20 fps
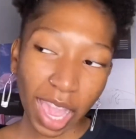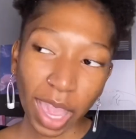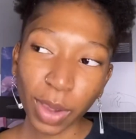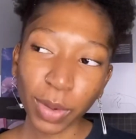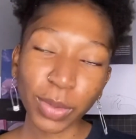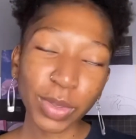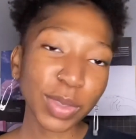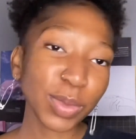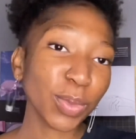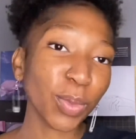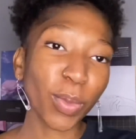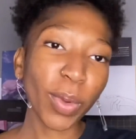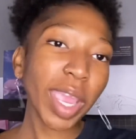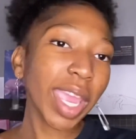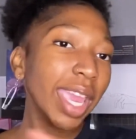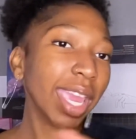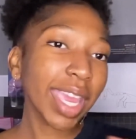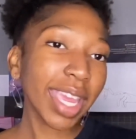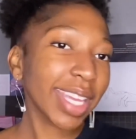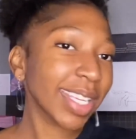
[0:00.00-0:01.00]
I was
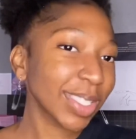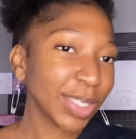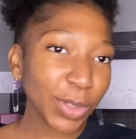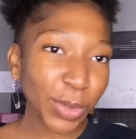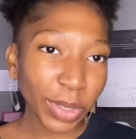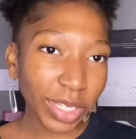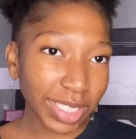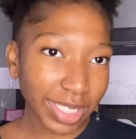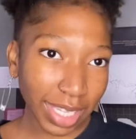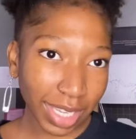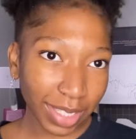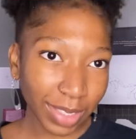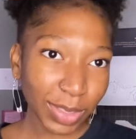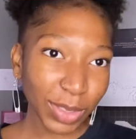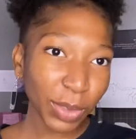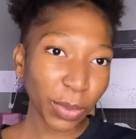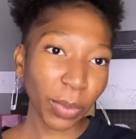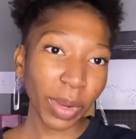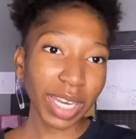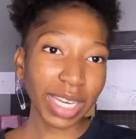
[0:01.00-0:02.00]
way too excited
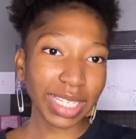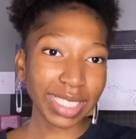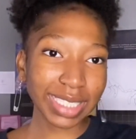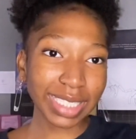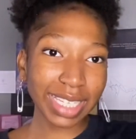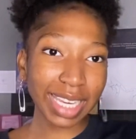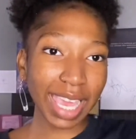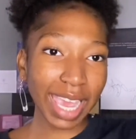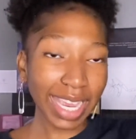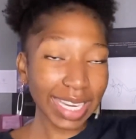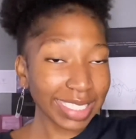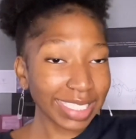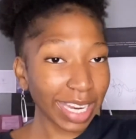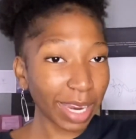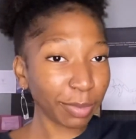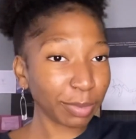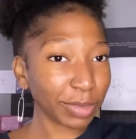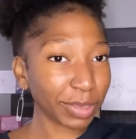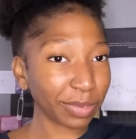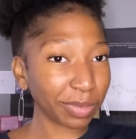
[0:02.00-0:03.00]
to wait until I had
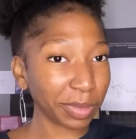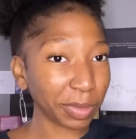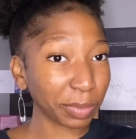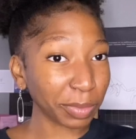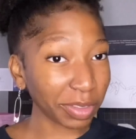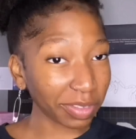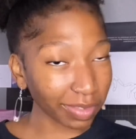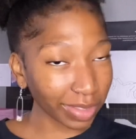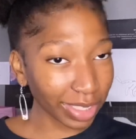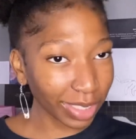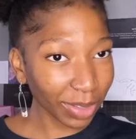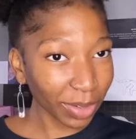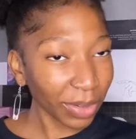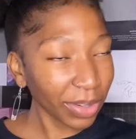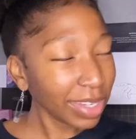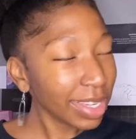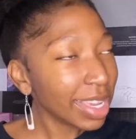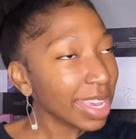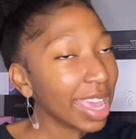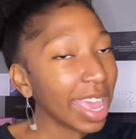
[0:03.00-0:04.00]
time to film the video.
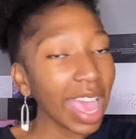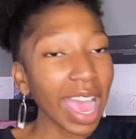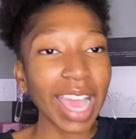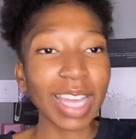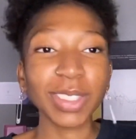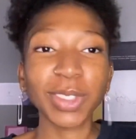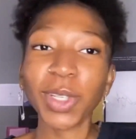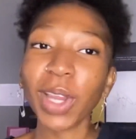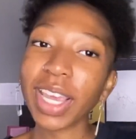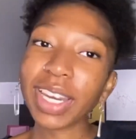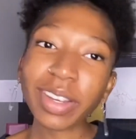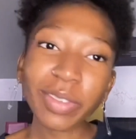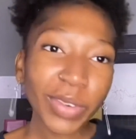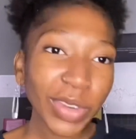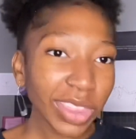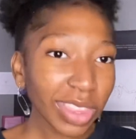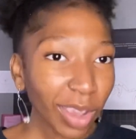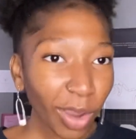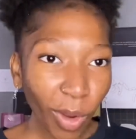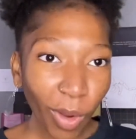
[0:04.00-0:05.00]
I tried
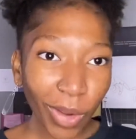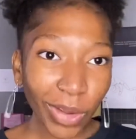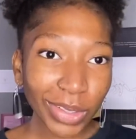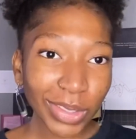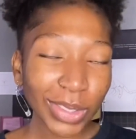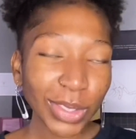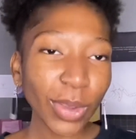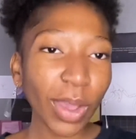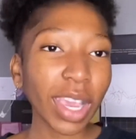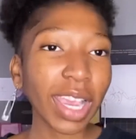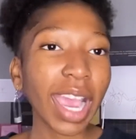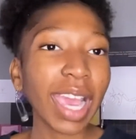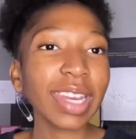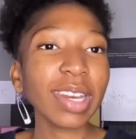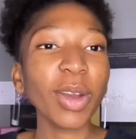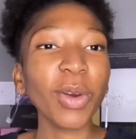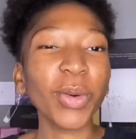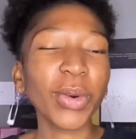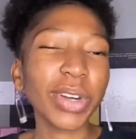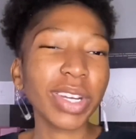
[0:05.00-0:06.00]
everything on, so I kind
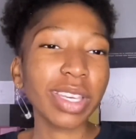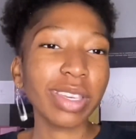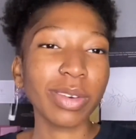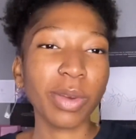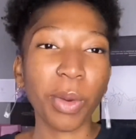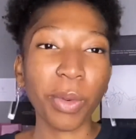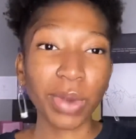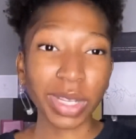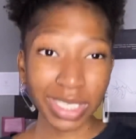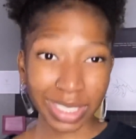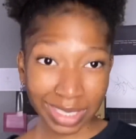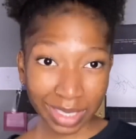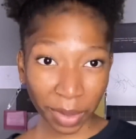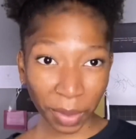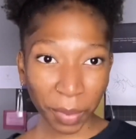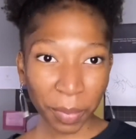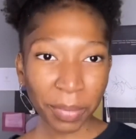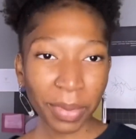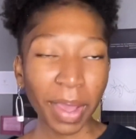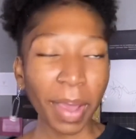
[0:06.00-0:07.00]
of already know what's
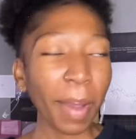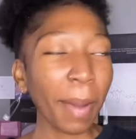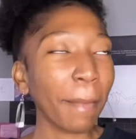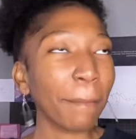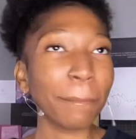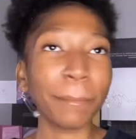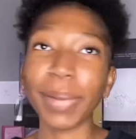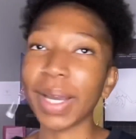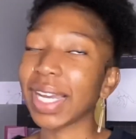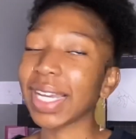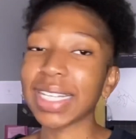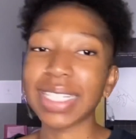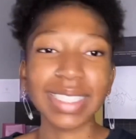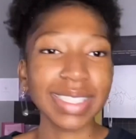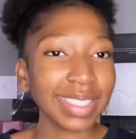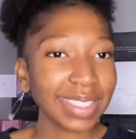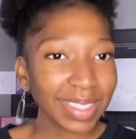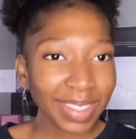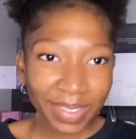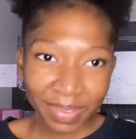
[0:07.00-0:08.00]
up, but
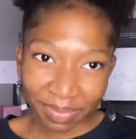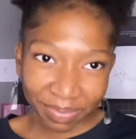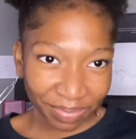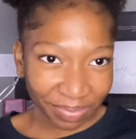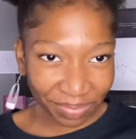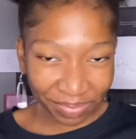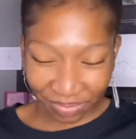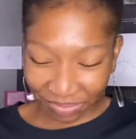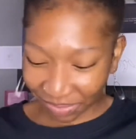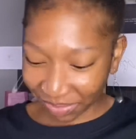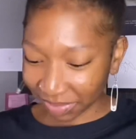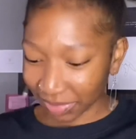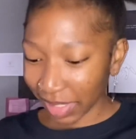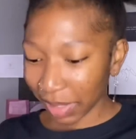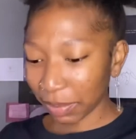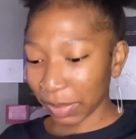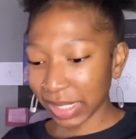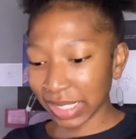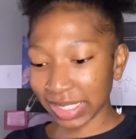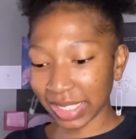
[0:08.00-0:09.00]

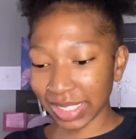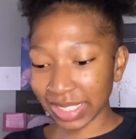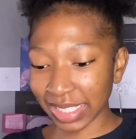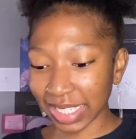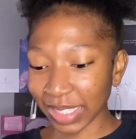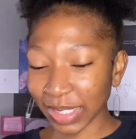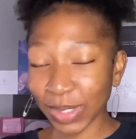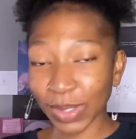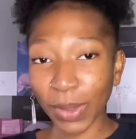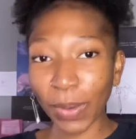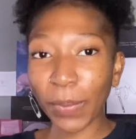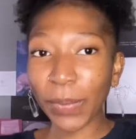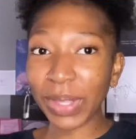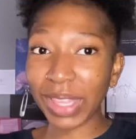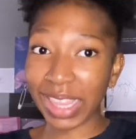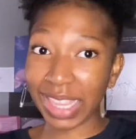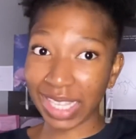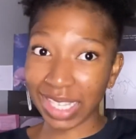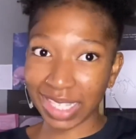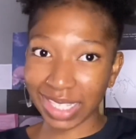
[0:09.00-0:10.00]
please, let's start
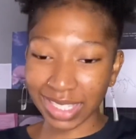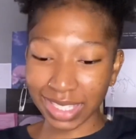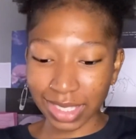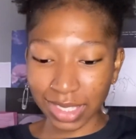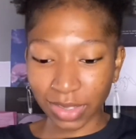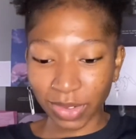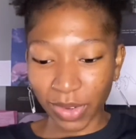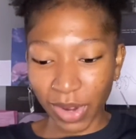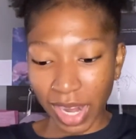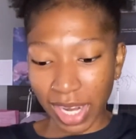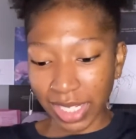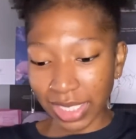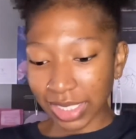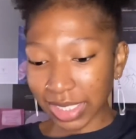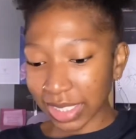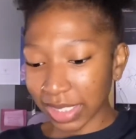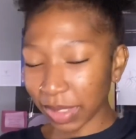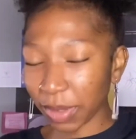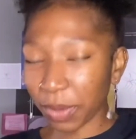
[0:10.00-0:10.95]
with this, right?